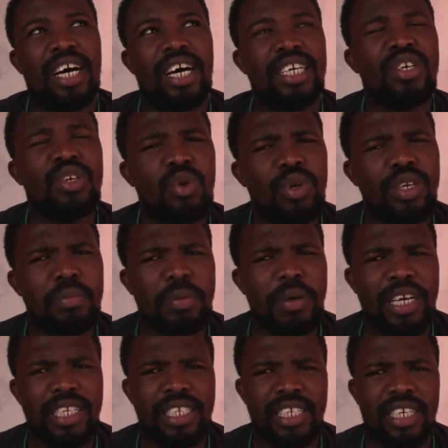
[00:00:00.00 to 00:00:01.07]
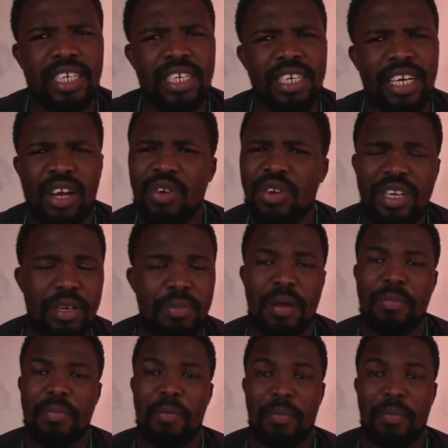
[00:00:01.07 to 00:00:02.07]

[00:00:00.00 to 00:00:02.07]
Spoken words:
including basic. I don't remember.